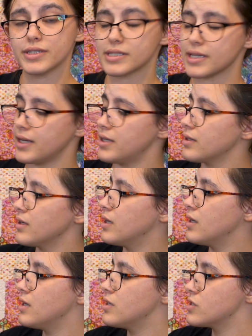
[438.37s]
side.
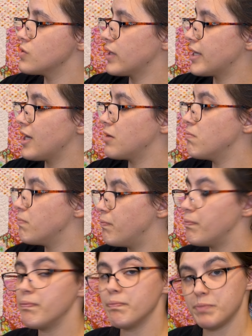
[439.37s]
So again,
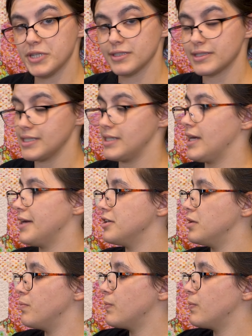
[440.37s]
built-in help.